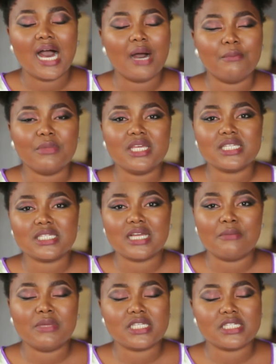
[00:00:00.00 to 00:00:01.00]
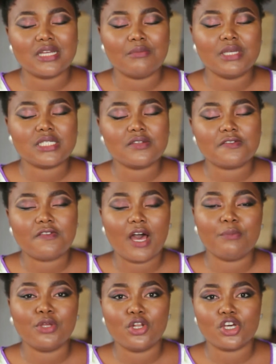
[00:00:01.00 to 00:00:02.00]
amazing, amazing, amazing,
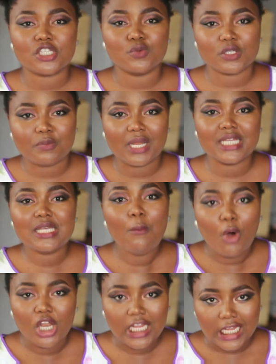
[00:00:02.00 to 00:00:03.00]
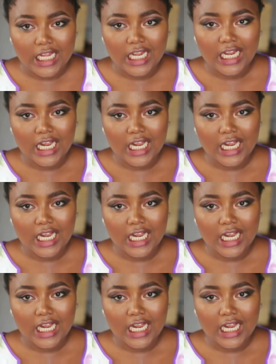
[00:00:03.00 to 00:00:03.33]
fabulous, with plenty money